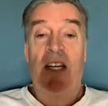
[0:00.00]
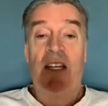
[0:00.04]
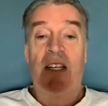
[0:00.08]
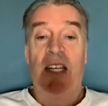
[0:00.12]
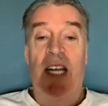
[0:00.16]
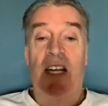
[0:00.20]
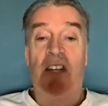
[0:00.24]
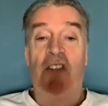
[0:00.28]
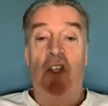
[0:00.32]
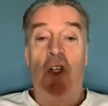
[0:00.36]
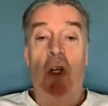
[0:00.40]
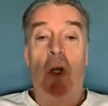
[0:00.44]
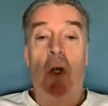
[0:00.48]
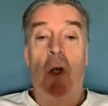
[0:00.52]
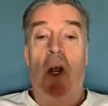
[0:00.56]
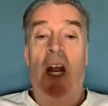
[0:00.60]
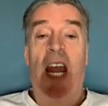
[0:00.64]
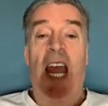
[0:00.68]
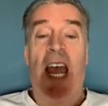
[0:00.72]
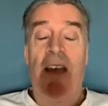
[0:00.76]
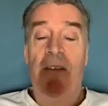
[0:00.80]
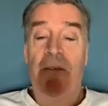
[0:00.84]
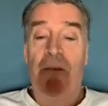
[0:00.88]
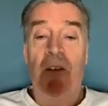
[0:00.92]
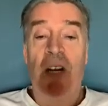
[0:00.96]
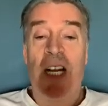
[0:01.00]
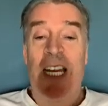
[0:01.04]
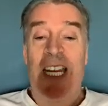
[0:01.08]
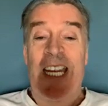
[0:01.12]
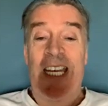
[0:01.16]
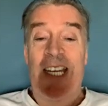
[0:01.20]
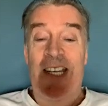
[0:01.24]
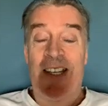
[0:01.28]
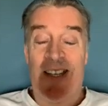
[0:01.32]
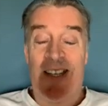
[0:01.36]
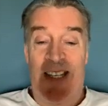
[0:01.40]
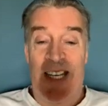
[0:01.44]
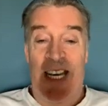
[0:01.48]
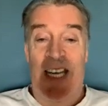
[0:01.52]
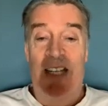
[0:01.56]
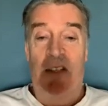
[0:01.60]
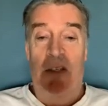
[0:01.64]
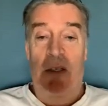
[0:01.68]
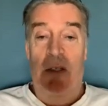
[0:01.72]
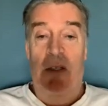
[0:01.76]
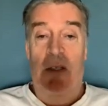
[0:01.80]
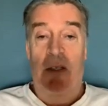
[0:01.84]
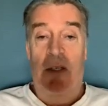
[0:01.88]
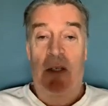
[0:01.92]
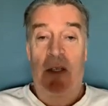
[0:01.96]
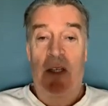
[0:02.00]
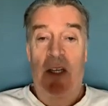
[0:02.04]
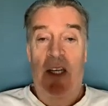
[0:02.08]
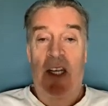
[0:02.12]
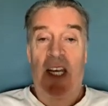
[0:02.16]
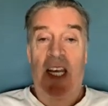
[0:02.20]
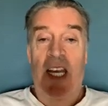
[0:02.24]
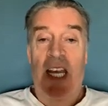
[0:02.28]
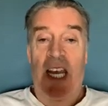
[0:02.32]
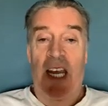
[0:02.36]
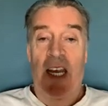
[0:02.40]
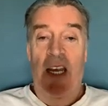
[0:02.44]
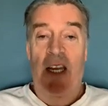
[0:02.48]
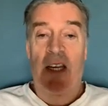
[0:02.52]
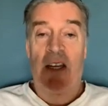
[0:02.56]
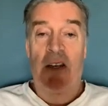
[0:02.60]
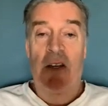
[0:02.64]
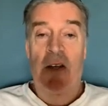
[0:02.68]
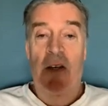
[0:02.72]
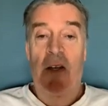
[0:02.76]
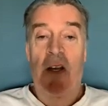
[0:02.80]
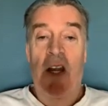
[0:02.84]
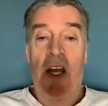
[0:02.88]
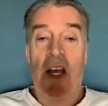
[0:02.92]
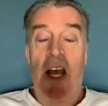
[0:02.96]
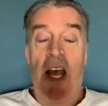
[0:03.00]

that you're heavily indebted in